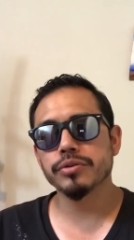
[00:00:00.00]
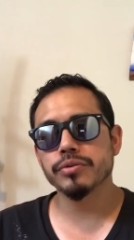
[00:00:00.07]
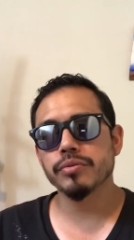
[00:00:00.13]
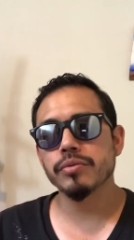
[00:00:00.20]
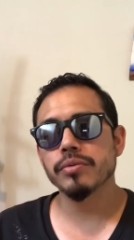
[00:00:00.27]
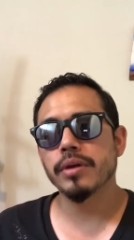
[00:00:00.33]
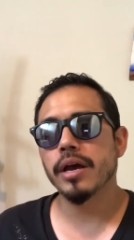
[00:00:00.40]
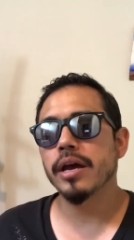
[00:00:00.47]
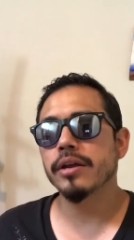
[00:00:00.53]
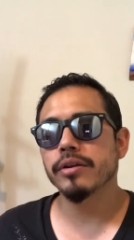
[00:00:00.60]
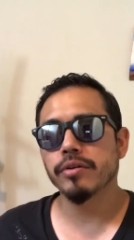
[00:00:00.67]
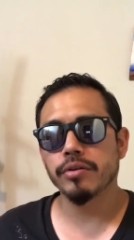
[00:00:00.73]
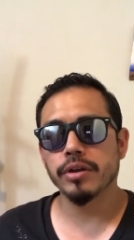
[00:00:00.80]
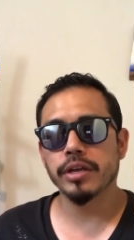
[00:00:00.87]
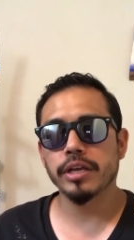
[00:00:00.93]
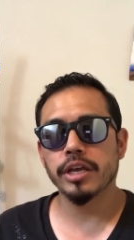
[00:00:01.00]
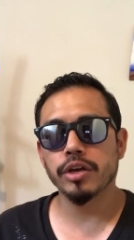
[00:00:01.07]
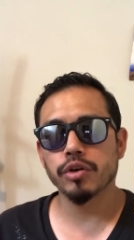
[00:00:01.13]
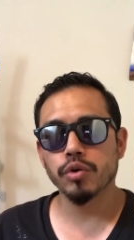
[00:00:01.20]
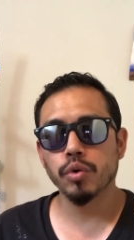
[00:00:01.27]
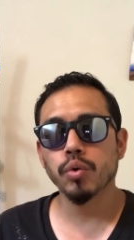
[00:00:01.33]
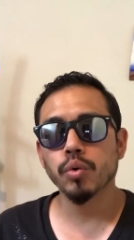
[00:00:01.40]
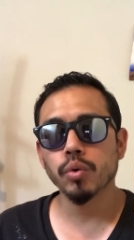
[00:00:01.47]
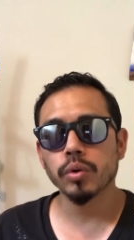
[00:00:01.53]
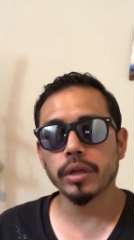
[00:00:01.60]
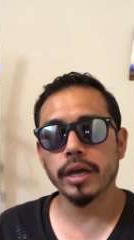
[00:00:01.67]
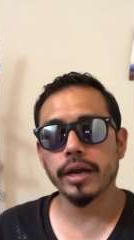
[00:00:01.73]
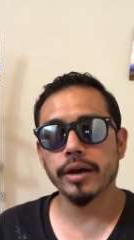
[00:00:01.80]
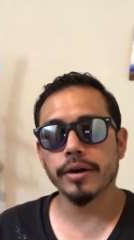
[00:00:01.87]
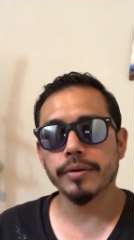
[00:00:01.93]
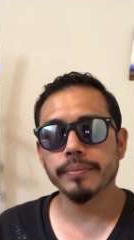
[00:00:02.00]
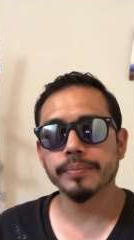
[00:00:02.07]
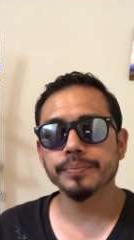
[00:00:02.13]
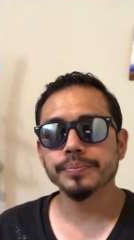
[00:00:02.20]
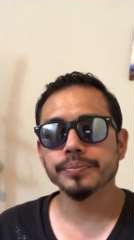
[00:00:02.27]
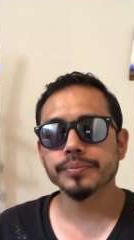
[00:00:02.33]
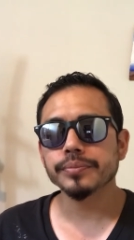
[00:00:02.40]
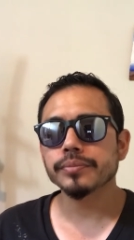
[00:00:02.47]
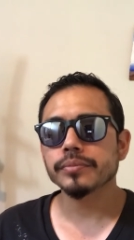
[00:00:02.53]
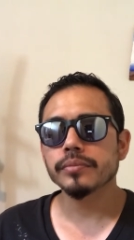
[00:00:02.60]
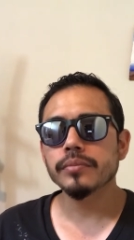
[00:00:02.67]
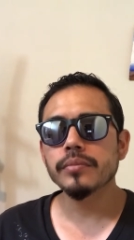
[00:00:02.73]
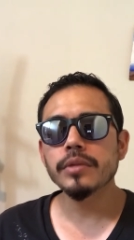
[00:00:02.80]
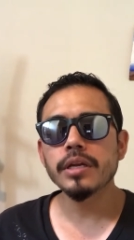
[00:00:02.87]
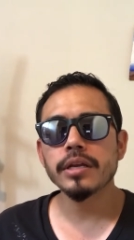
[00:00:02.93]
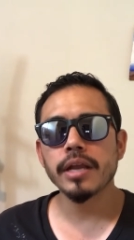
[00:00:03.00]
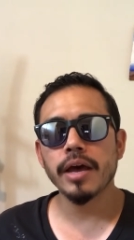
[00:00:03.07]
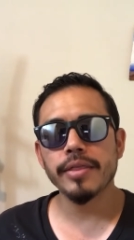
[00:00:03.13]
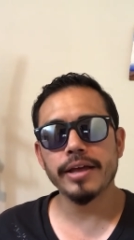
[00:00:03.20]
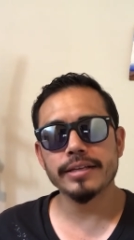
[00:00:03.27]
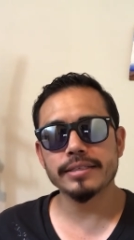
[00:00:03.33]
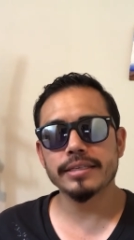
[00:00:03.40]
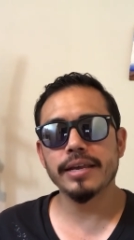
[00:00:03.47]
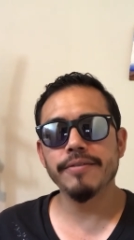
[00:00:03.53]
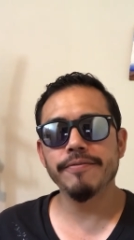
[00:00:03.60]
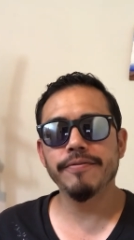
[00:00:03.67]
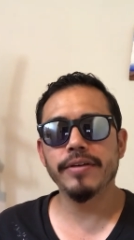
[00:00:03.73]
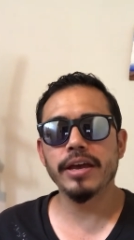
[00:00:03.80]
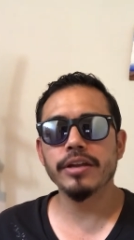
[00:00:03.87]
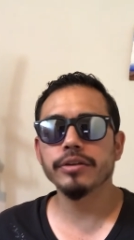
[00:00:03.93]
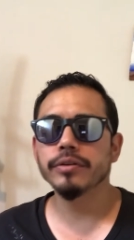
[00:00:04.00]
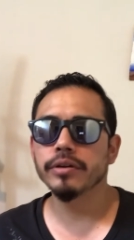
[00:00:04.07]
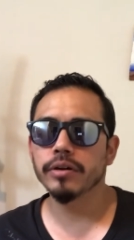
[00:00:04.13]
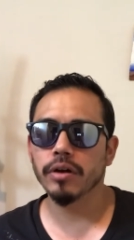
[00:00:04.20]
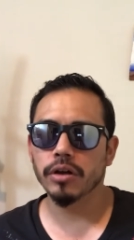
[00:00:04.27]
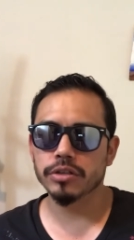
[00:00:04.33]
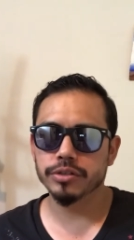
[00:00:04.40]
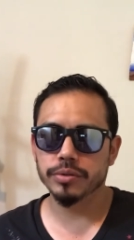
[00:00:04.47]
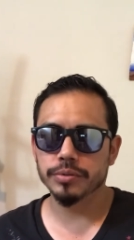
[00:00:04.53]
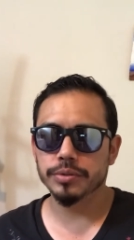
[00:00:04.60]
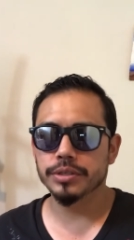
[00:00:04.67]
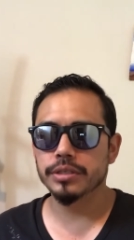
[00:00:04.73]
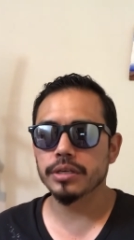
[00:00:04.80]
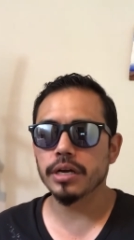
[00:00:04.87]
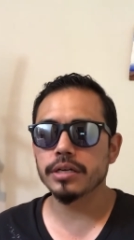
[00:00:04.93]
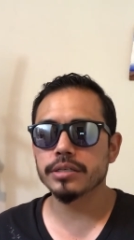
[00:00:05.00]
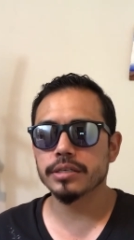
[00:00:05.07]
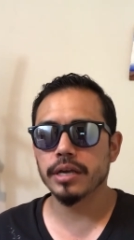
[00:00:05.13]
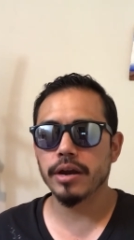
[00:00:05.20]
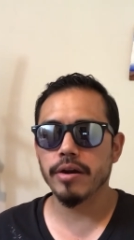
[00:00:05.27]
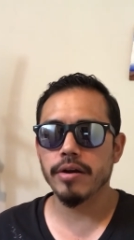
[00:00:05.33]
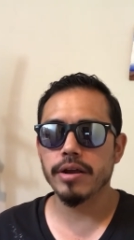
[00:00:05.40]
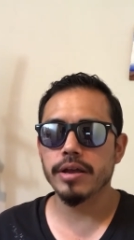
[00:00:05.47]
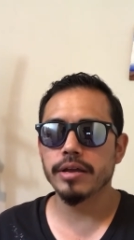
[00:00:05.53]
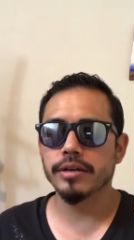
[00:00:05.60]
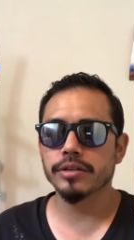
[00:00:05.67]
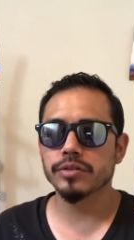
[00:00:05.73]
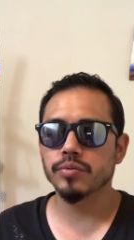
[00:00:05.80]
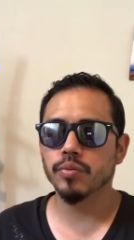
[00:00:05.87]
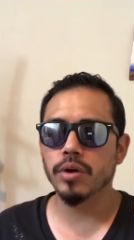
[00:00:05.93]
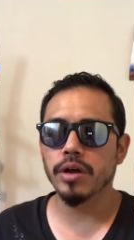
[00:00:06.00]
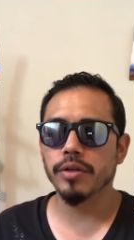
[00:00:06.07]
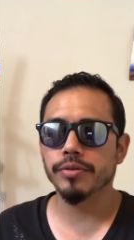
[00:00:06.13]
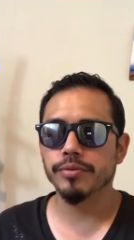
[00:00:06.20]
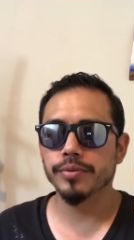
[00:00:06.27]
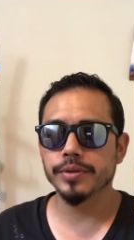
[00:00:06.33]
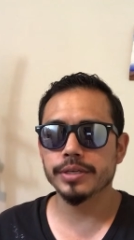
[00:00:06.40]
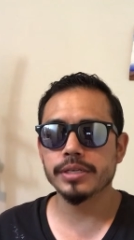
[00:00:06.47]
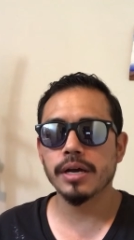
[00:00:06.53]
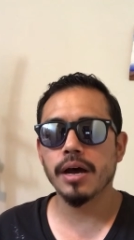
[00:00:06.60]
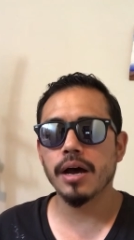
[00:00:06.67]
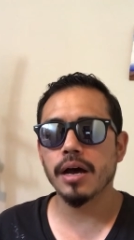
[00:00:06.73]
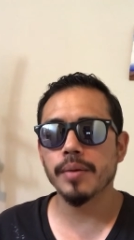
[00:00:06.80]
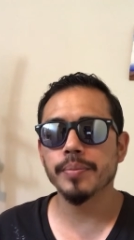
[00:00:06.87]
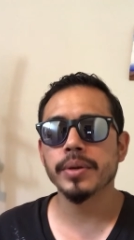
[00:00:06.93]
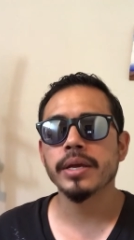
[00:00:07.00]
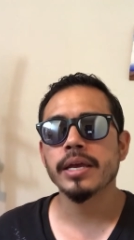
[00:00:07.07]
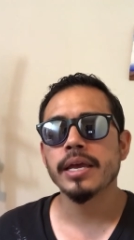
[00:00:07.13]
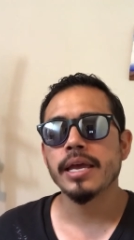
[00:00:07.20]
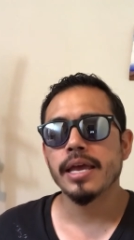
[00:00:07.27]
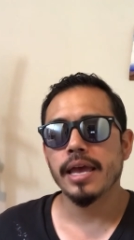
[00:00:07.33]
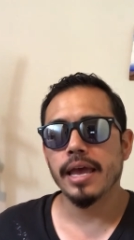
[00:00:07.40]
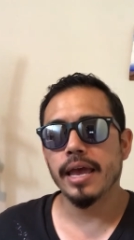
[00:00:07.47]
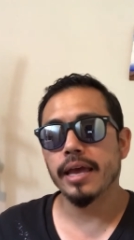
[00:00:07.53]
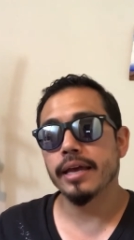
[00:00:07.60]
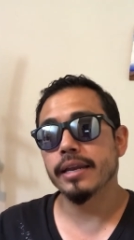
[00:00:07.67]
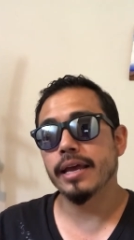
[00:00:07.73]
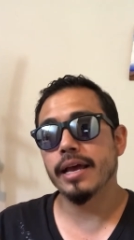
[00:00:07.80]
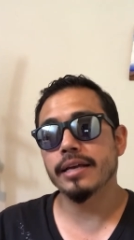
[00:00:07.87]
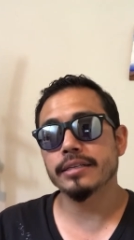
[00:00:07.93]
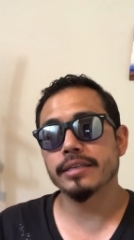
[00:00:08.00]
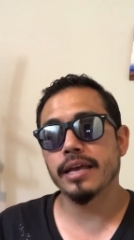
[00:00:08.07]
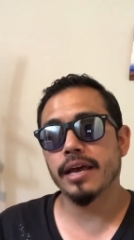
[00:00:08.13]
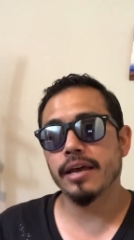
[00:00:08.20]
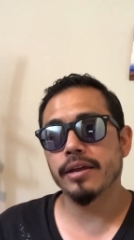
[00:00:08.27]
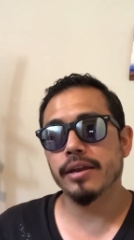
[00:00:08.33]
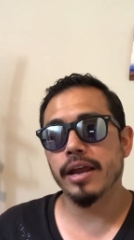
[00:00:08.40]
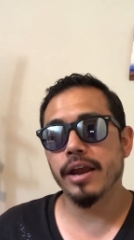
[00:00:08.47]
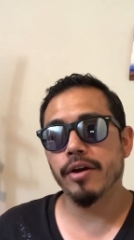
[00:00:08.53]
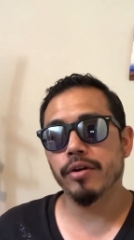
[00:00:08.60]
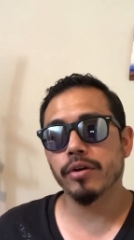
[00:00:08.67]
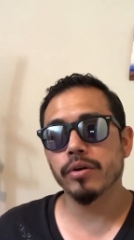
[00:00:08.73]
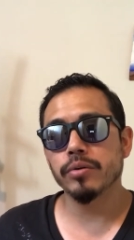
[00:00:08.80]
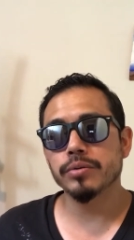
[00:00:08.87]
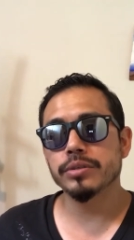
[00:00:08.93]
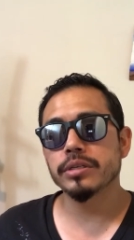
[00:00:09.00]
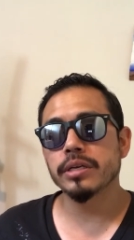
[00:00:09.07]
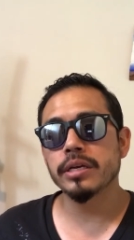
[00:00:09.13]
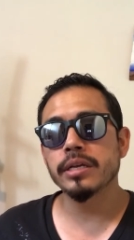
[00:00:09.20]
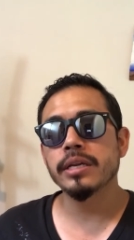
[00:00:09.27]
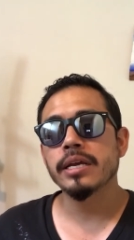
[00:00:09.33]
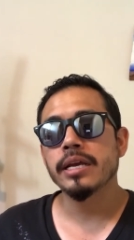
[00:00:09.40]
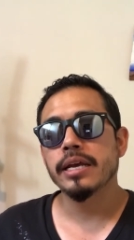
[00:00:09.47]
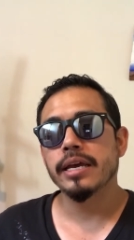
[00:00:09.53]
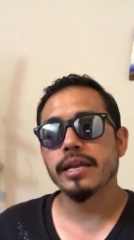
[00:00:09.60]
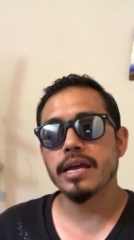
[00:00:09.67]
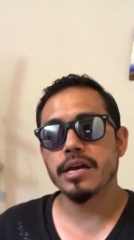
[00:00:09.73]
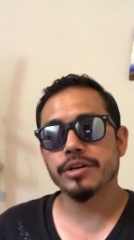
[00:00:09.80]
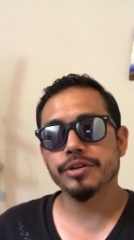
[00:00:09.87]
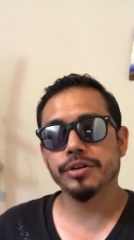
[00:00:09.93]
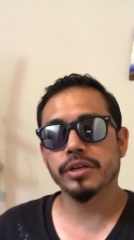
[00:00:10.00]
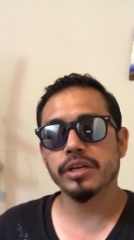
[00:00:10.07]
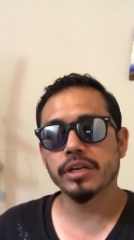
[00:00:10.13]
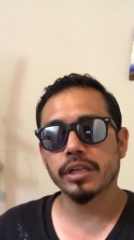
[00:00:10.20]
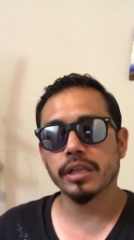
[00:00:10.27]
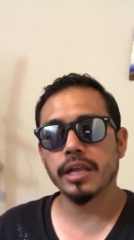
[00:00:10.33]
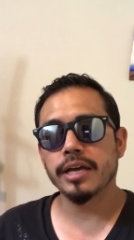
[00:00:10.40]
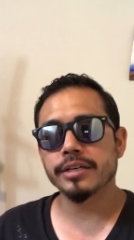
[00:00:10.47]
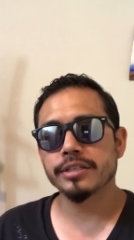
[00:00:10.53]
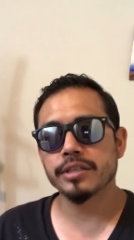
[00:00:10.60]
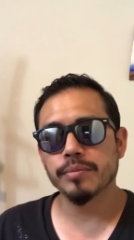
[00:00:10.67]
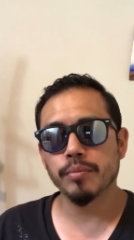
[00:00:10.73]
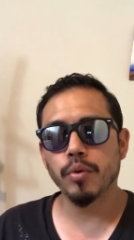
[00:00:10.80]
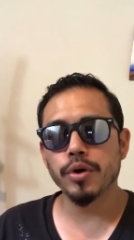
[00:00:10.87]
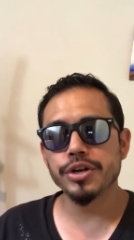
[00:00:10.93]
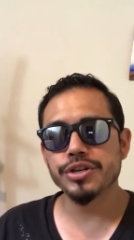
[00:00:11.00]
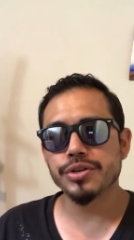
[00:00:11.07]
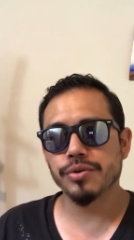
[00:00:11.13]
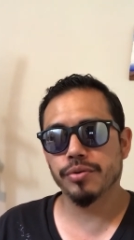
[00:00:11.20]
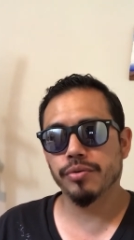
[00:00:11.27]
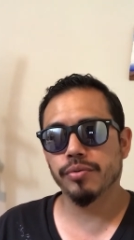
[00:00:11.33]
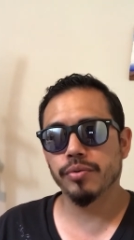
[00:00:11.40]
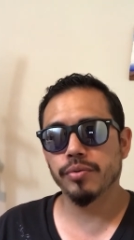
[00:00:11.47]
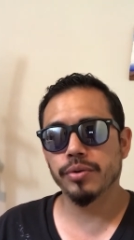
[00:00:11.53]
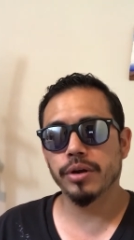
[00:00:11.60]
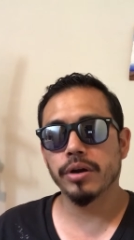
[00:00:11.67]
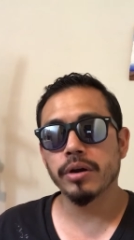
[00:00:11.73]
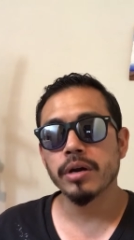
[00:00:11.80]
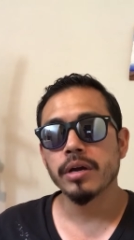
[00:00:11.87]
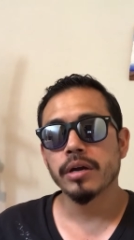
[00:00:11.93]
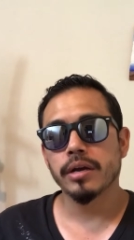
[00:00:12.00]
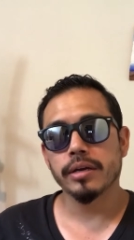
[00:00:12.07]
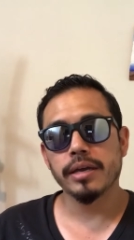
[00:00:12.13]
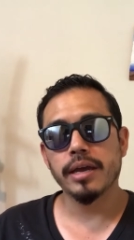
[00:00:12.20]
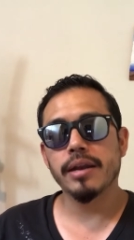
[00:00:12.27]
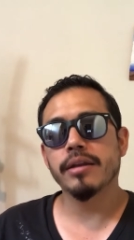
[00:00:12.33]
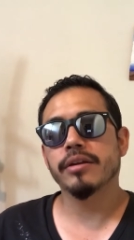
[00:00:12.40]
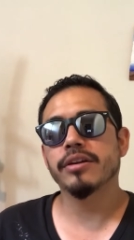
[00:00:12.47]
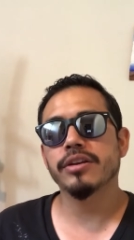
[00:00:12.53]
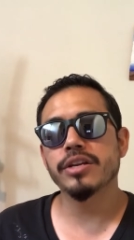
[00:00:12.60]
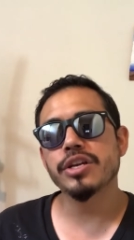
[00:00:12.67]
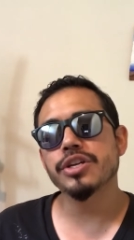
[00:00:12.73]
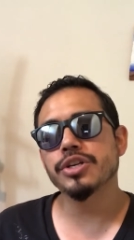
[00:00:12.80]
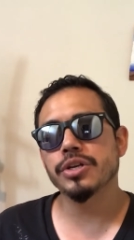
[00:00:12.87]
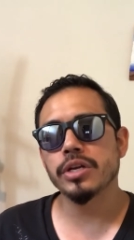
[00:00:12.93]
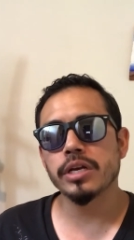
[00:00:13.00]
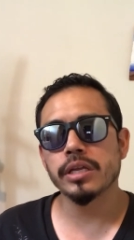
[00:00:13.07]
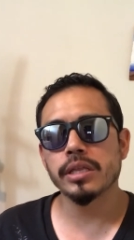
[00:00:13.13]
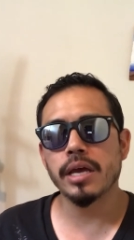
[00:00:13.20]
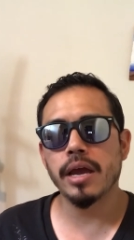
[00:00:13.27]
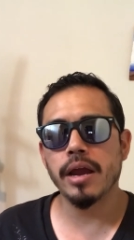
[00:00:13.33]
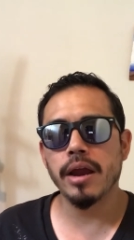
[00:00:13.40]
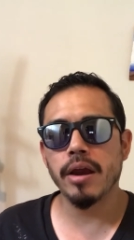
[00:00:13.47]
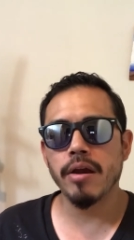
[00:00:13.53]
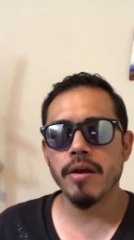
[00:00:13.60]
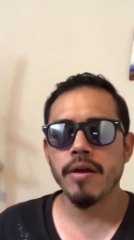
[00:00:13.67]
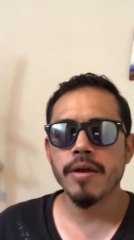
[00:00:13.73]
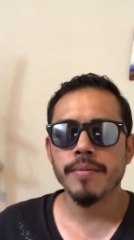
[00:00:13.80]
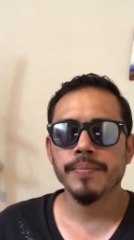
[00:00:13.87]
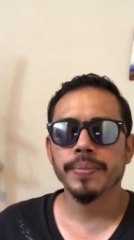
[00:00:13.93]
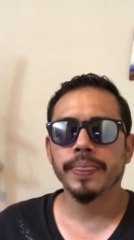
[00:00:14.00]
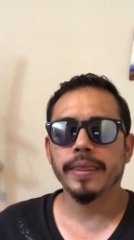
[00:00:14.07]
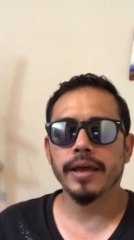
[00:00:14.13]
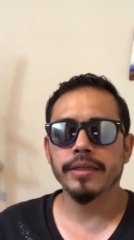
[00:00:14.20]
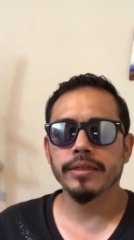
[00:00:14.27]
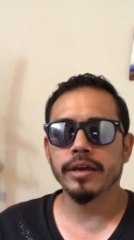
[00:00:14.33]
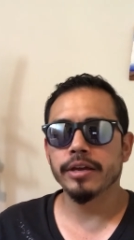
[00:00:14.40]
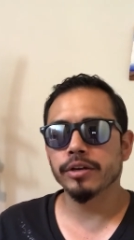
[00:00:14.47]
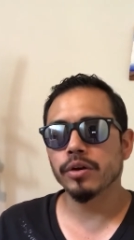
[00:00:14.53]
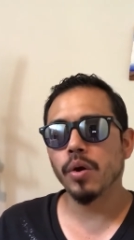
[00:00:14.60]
through that, you're going to get cool air. Now that same fan unit also sucks air in as well through the top, and as that air goes in, it actually collects the moisture through there, again conditioning the air, and then